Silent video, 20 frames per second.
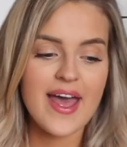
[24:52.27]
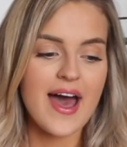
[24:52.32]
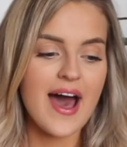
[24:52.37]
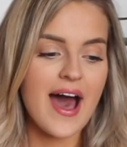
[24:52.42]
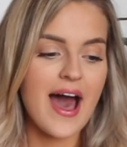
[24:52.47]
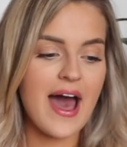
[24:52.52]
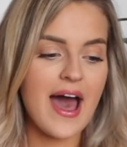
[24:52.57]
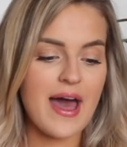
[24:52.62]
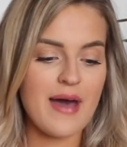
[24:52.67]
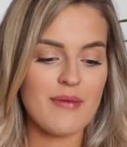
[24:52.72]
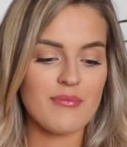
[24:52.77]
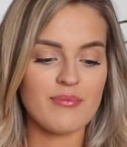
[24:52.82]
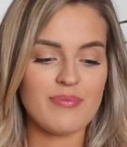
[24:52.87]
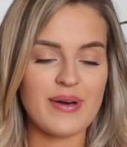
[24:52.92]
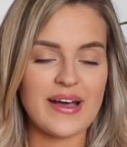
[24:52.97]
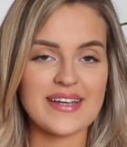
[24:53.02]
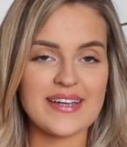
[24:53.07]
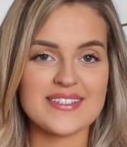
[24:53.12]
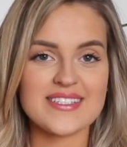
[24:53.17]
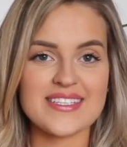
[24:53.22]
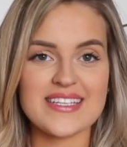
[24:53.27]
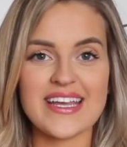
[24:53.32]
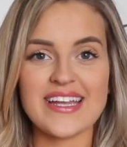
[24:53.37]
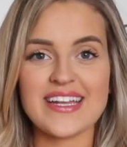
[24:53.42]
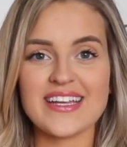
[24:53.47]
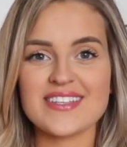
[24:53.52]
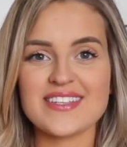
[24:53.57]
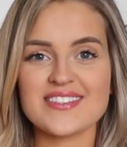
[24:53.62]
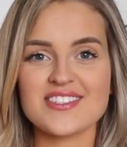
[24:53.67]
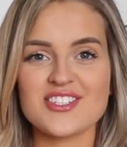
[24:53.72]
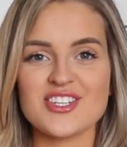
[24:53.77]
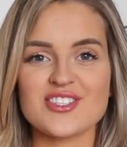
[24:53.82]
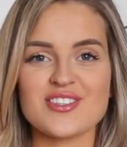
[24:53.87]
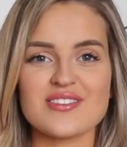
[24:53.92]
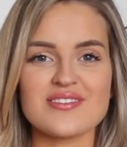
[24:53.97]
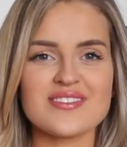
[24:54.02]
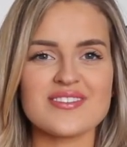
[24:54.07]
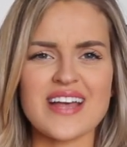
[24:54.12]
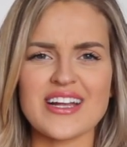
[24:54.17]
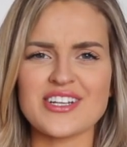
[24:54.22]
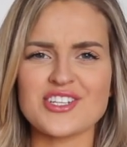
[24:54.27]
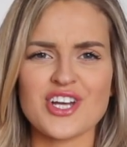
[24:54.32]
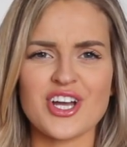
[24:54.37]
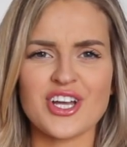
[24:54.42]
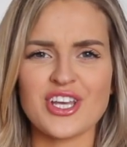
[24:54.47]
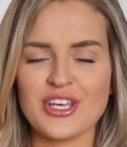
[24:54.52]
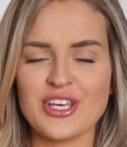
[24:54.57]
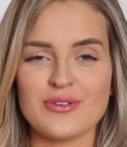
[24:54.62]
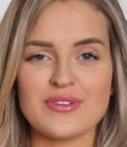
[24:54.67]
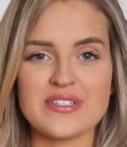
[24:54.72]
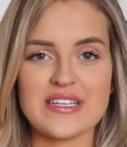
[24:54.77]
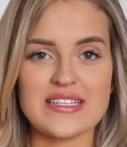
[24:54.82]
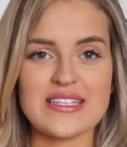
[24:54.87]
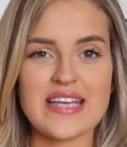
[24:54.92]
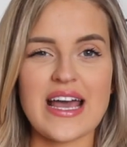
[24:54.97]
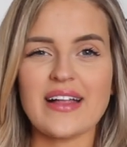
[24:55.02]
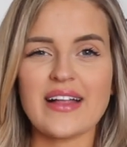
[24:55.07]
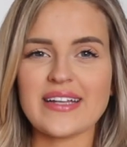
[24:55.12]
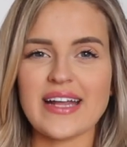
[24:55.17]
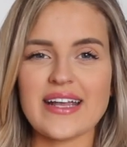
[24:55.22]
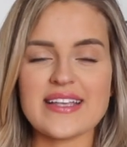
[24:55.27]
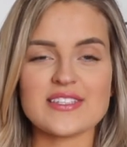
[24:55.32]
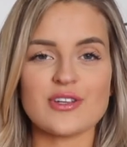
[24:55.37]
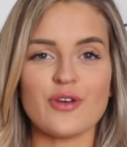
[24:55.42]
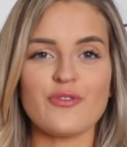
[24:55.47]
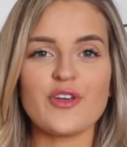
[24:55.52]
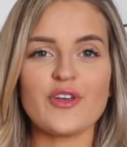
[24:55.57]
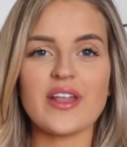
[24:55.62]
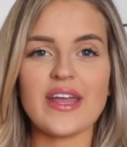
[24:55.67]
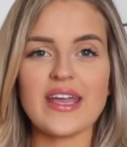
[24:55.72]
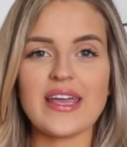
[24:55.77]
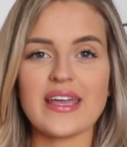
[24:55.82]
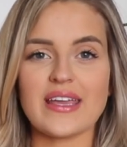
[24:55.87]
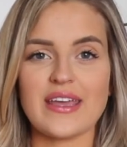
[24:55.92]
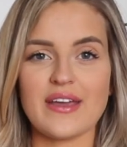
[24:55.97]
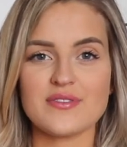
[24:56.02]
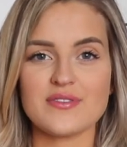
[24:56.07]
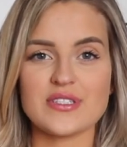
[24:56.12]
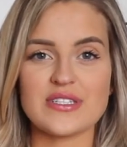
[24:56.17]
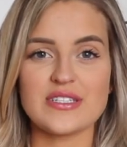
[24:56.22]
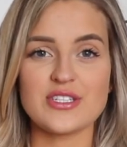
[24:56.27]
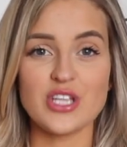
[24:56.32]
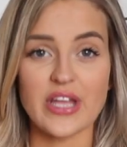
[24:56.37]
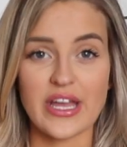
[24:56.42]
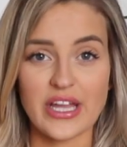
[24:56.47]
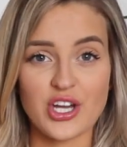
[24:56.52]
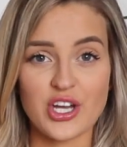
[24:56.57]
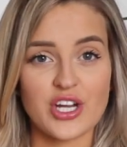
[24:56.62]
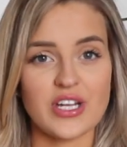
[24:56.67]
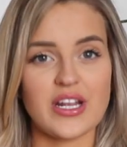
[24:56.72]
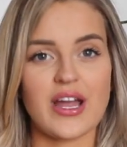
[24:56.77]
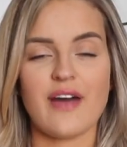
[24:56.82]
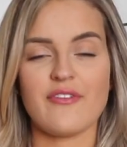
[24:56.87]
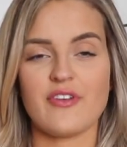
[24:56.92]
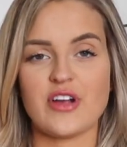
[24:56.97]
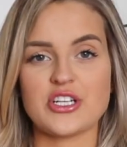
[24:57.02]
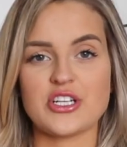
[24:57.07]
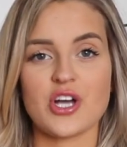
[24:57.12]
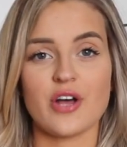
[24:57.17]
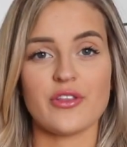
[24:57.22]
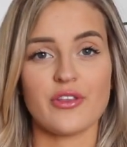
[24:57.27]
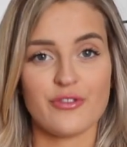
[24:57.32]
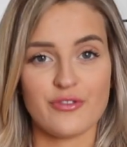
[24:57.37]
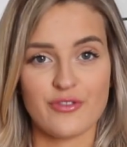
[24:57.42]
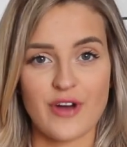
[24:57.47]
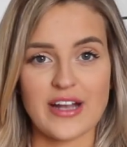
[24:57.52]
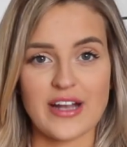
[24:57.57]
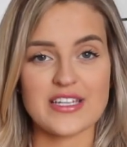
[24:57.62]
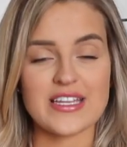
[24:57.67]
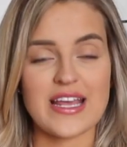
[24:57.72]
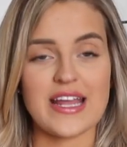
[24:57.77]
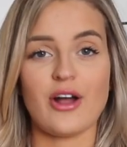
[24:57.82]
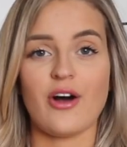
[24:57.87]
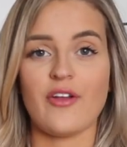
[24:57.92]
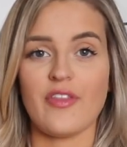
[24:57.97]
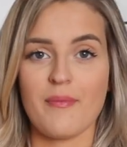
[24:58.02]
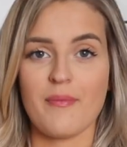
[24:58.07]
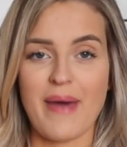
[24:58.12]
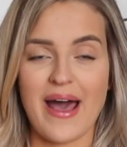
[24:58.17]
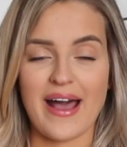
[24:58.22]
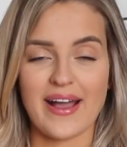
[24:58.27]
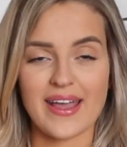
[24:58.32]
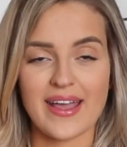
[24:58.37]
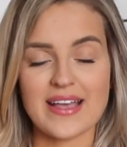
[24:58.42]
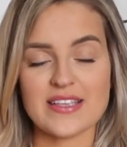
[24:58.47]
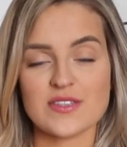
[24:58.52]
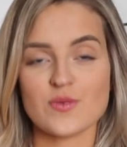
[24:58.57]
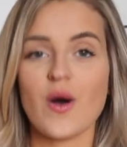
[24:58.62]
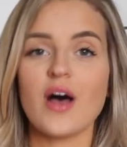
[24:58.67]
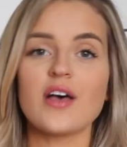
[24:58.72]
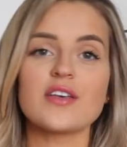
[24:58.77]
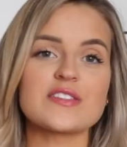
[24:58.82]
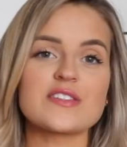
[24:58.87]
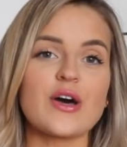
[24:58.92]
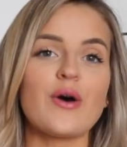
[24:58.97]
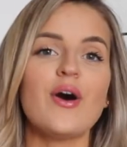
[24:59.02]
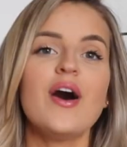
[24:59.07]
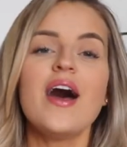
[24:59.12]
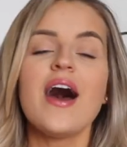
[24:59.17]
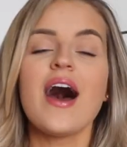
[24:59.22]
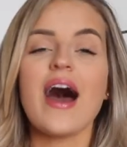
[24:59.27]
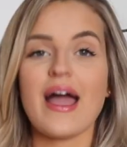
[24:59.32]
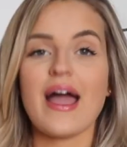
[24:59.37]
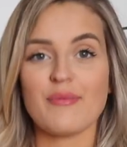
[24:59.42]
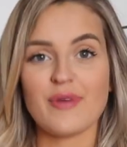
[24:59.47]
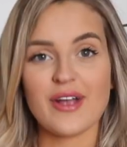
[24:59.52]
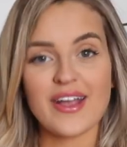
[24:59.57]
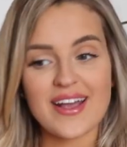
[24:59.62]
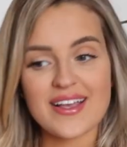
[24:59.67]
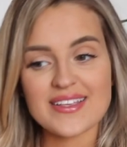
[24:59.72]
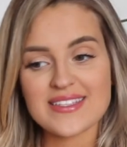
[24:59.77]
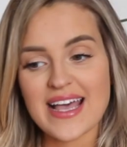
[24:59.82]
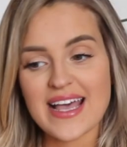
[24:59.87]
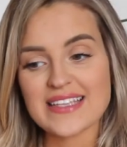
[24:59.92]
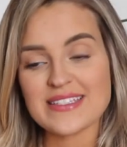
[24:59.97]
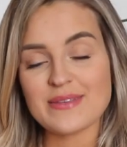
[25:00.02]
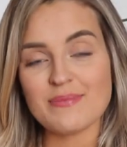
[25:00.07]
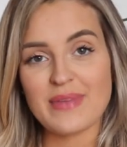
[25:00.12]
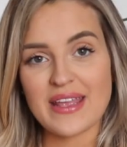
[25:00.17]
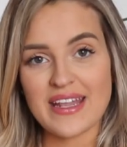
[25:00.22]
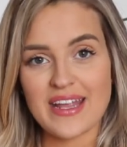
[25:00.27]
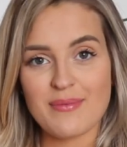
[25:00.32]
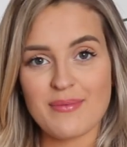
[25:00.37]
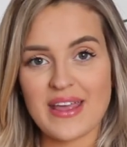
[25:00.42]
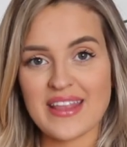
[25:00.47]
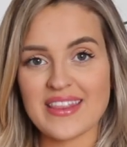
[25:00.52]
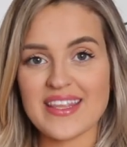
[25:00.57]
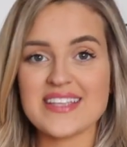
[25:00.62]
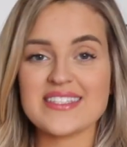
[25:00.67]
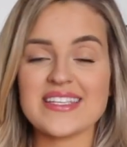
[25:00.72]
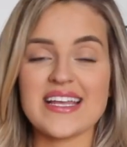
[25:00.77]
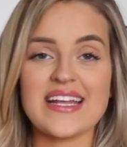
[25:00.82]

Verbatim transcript: But it is just such a cute detail, and I still feel like it gives like good coverage on the front and on the back as well. So I'm wearing a size medium in this.